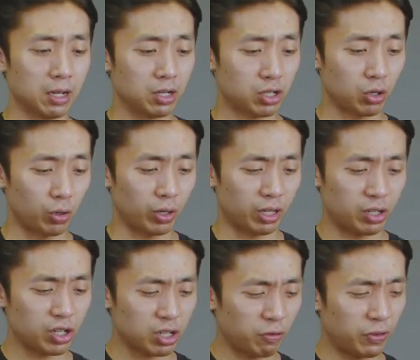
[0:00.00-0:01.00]
So it
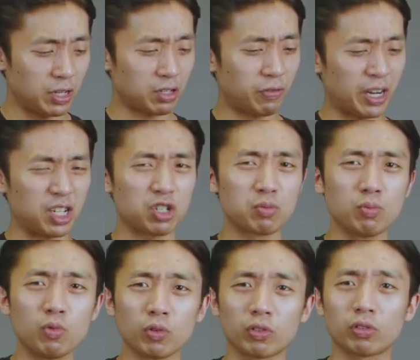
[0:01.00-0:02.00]
just feels very
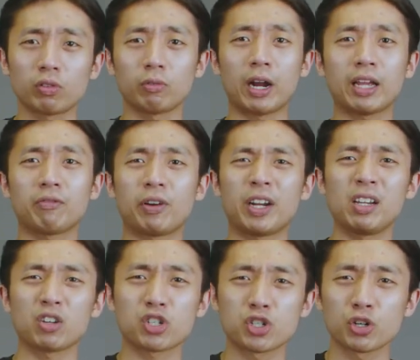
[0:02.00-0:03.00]
smooth, right? Very
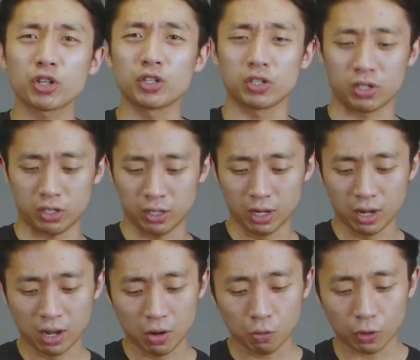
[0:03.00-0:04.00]
luxurious.
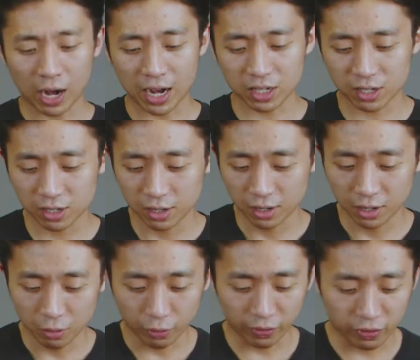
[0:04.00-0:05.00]
Whereas
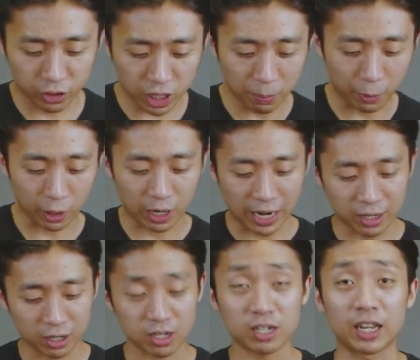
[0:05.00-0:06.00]
with cheaper
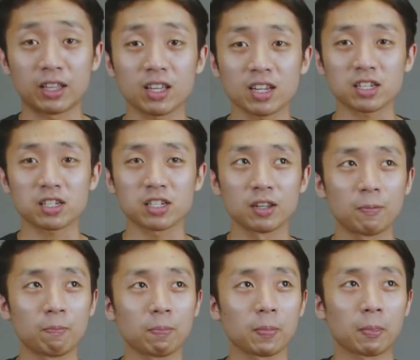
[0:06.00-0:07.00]
grinders like this,
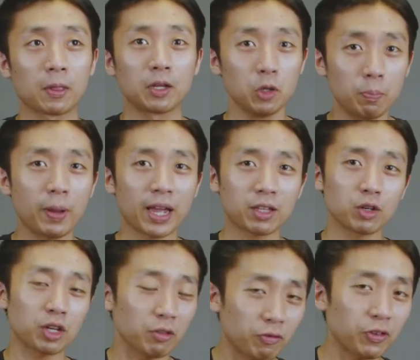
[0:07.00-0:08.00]
you bet you
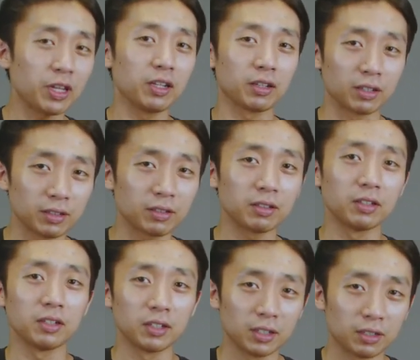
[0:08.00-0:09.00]
can feel
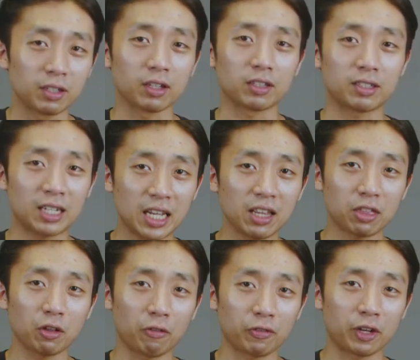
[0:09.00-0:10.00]
the teeth
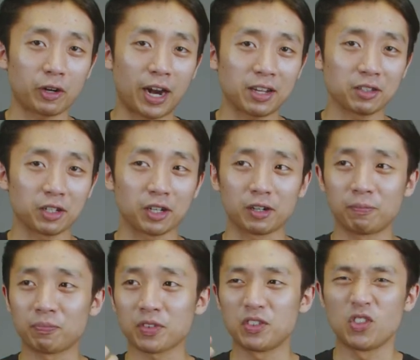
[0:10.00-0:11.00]
of the grinder
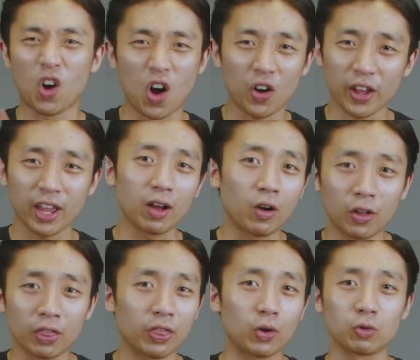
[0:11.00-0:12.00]
gnawing
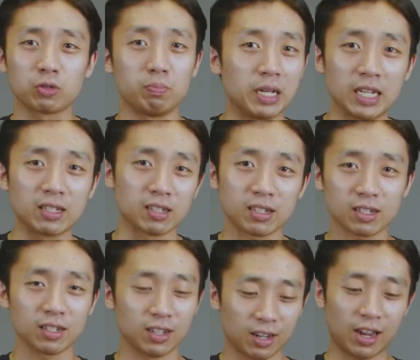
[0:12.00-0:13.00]
on those
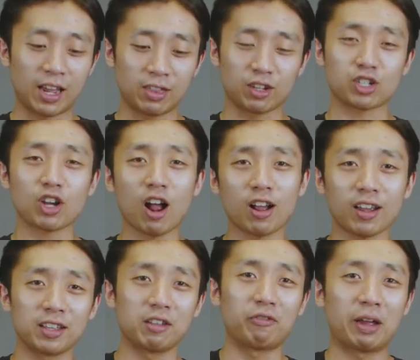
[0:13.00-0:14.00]
beans, and the shock
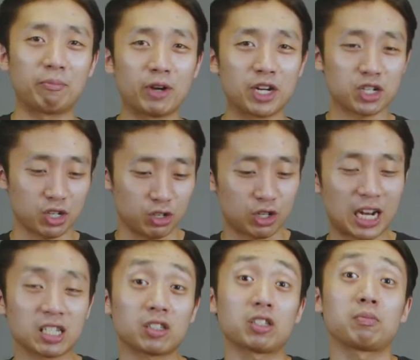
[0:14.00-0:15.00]
and the vibration
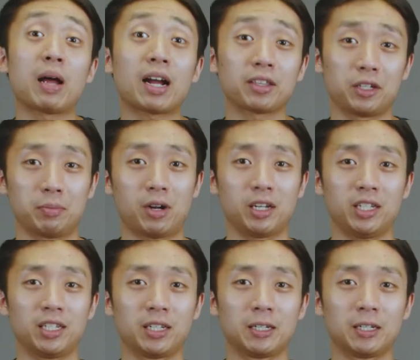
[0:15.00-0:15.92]
transfers back to your body.